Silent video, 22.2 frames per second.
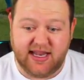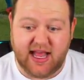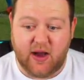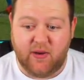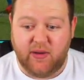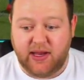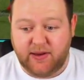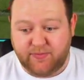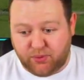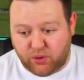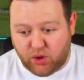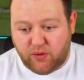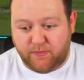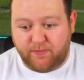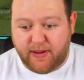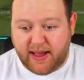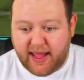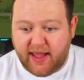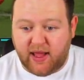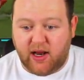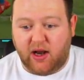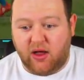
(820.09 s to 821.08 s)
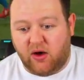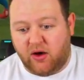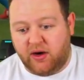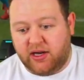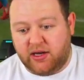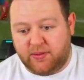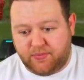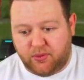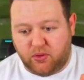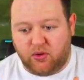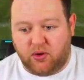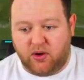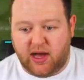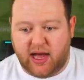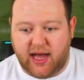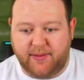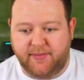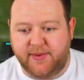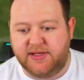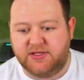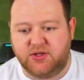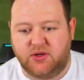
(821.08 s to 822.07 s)
Now, he'd brought Bale on, he'd brought
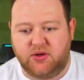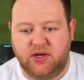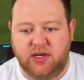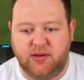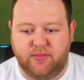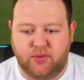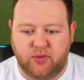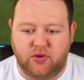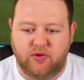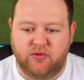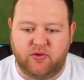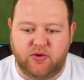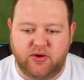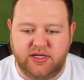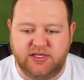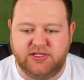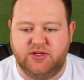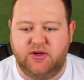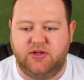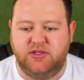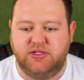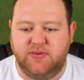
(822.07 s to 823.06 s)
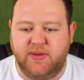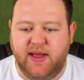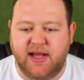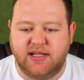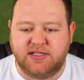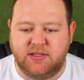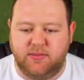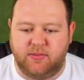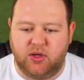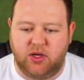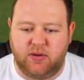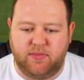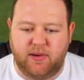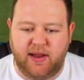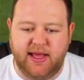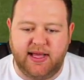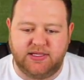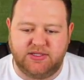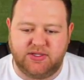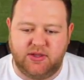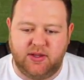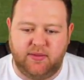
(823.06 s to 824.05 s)
Hamez on, he'd brought Royce on, so he had some good
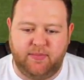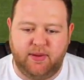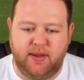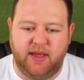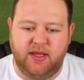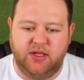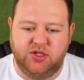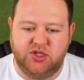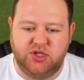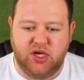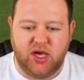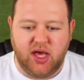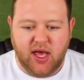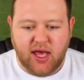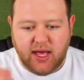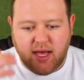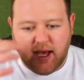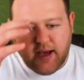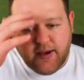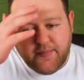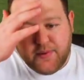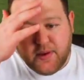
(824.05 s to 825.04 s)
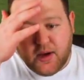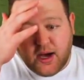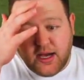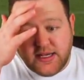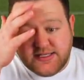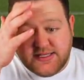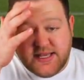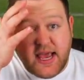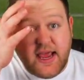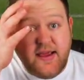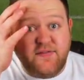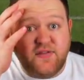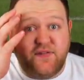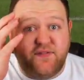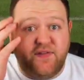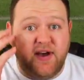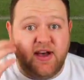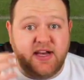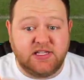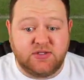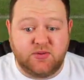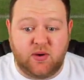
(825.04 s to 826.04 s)
players on the pitch. But I saved the
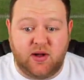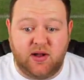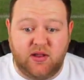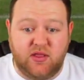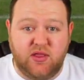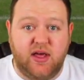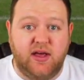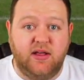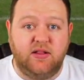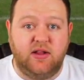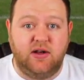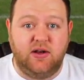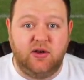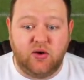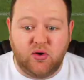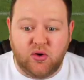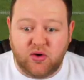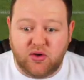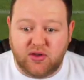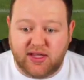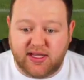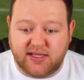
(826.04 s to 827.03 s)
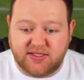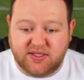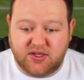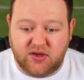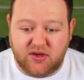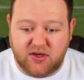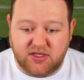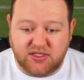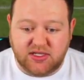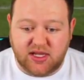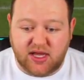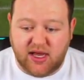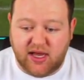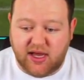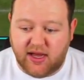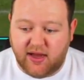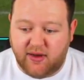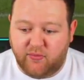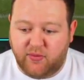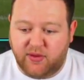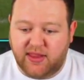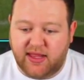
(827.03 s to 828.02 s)
first one, thank the Lord, that's good.
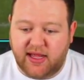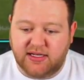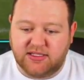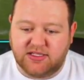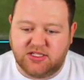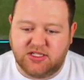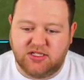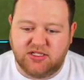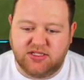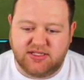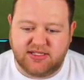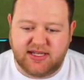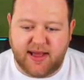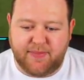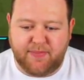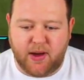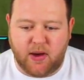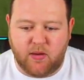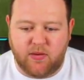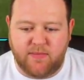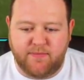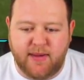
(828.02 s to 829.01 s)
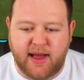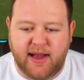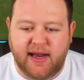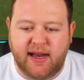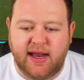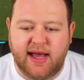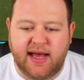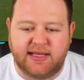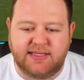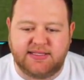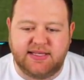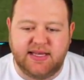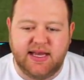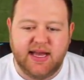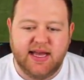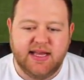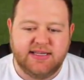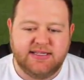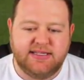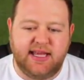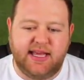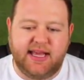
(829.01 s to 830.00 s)
We then step up with Manolas,
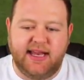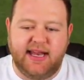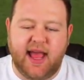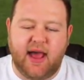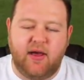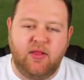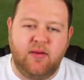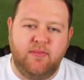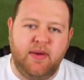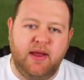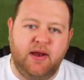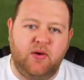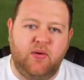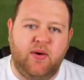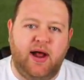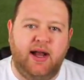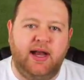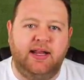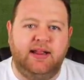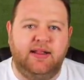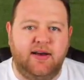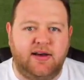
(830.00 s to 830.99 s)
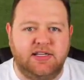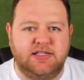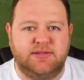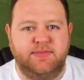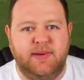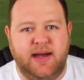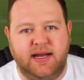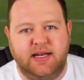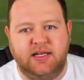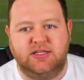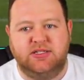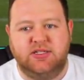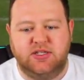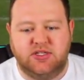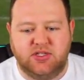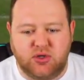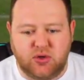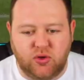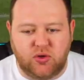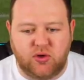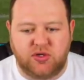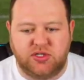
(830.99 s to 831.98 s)
stick it down the middle, and he does manage to
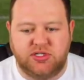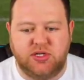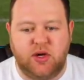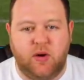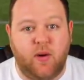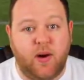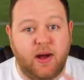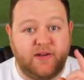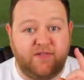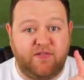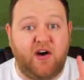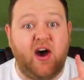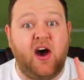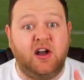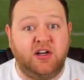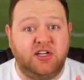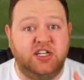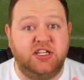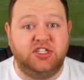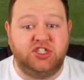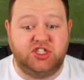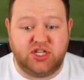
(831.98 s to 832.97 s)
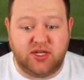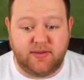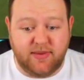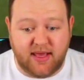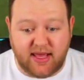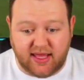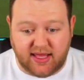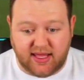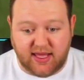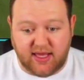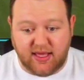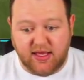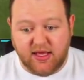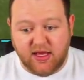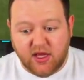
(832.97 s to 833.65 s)
score. So advantage to me.